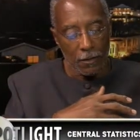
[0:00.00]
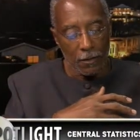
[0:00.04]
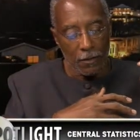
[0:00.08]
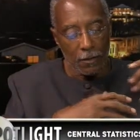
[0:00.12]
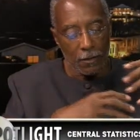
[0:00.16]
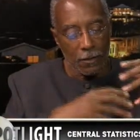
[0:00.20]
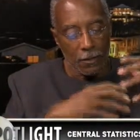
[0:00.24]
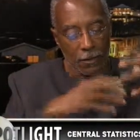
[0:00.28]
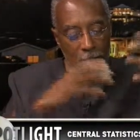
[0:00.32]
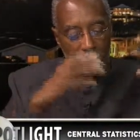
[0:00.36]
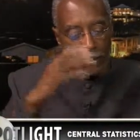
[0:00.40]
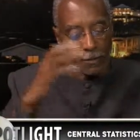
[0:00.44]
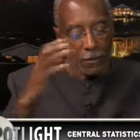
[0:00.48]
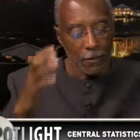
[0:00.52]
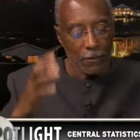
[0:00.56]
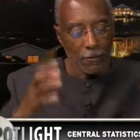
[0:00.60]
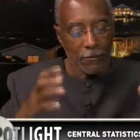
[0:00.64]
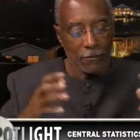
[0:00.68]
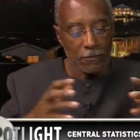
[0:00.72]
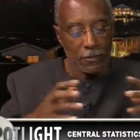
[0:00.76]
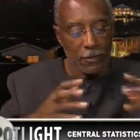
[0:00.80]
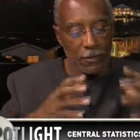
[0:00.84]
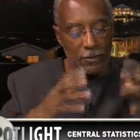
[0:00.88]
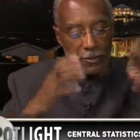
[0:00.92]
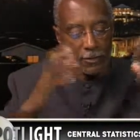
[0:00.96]
this the,
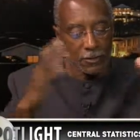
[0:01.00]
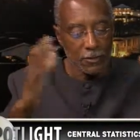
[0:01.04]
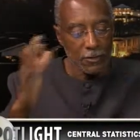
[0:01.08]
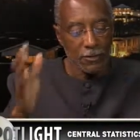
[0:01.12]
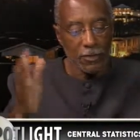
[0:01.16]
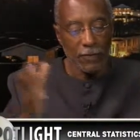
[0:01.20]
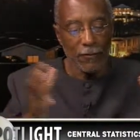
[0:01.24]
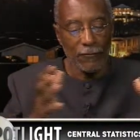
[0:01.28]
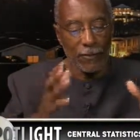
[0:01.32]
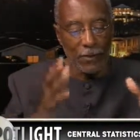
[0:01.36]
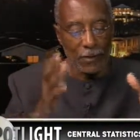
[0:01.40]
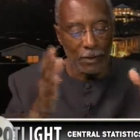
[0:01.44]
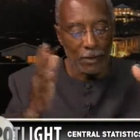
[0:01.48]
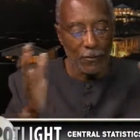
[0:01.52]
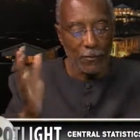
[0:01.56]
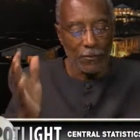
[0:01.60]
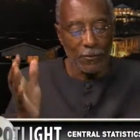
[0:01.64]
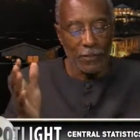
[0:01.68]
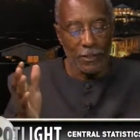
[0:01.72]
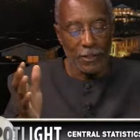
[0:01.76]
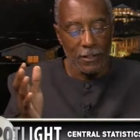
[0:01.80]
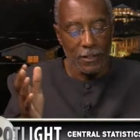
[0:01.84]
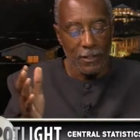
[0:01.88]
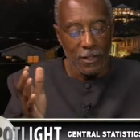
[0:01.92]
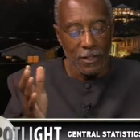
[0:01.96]
just shift a little
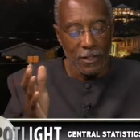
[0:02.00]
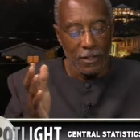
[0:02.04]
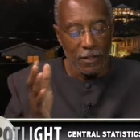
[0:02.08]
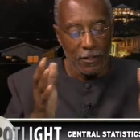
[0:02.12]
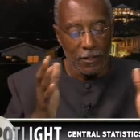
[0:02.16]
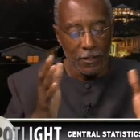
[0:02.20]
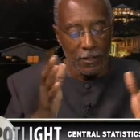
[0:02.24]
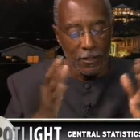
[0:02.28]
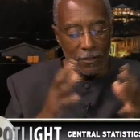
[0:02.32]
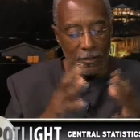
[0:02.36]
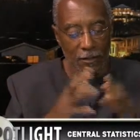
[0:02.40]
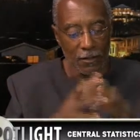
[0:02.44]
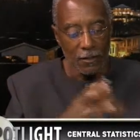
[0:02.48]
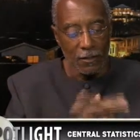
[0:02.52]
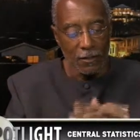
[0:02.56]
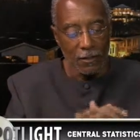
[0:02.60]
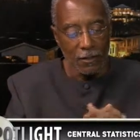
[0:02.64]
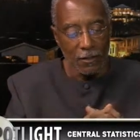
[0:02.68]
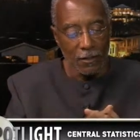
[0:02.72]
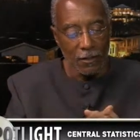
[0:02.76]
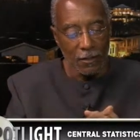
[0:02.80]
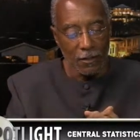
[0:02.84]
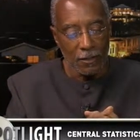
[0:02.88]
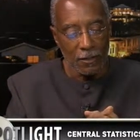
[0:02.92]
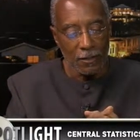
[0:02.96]
bit.
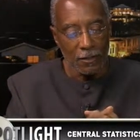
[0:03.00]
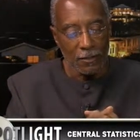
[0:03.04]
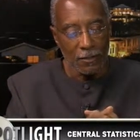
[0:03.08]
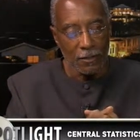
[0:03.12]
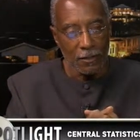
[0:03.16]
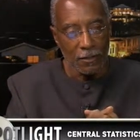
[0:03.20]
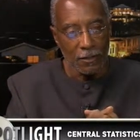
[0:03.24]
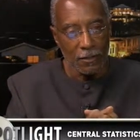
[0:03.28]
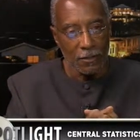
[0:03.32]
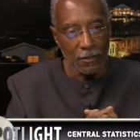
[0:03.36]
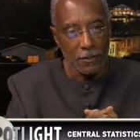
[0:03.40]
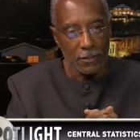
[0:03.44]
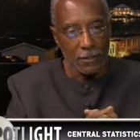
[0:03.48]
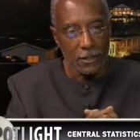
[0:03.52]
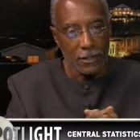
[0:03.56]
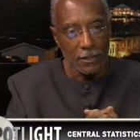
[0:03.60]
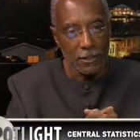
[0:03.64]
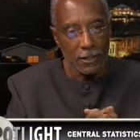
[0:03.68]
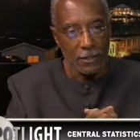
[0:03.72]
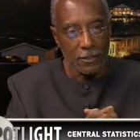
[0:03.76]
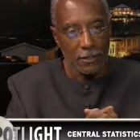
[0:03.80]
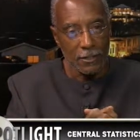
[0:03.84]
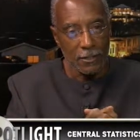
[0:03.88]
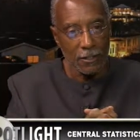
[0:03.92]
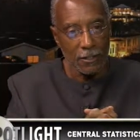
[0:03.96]
The the
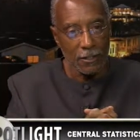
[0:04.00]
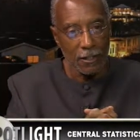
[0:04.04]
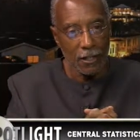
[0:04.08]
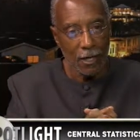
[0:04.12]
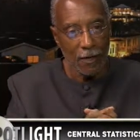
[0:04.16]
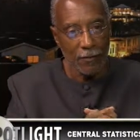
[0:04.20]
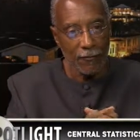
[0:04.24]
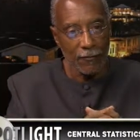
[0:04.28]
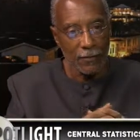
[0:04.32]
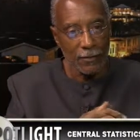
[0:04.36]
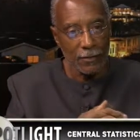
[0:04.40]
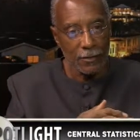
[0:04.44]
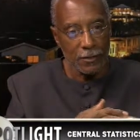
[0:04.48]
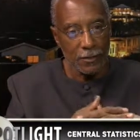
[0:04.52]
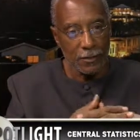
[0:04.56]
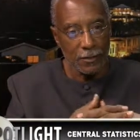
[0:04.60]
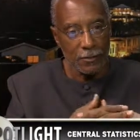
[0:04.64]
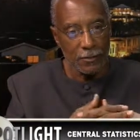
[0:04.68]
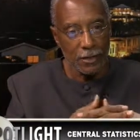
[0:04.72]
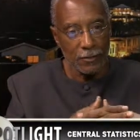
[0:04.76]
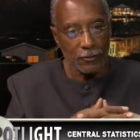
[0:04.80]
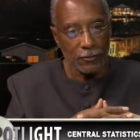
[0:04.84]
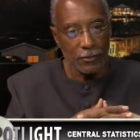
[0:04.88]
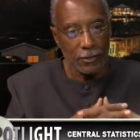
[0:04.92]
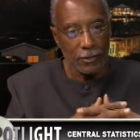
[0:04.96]
statistics office, the
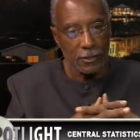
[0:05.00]
Central